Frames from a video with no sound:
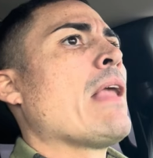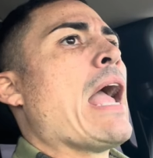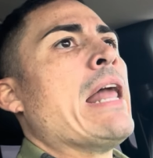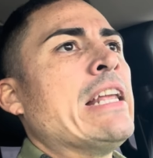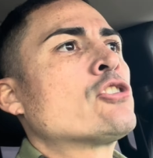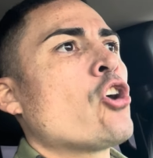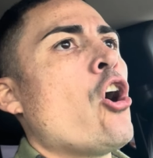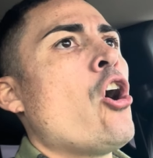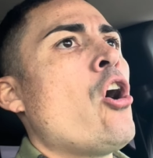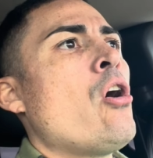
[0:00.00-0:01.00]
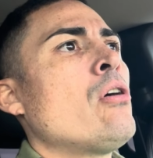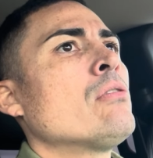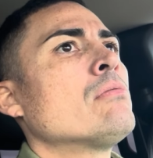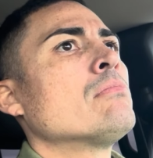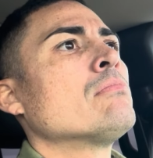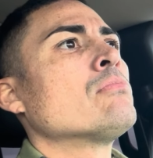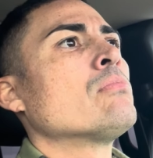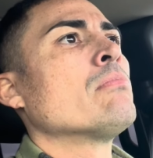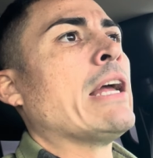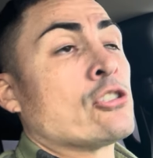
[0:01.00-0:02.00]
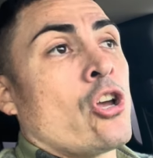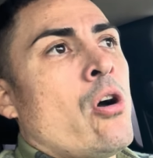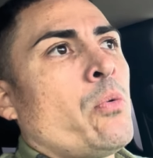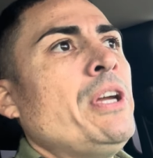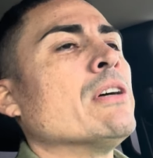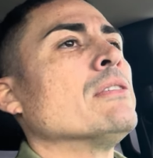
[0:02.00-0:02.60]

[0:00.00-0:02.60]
And it's all it's all real.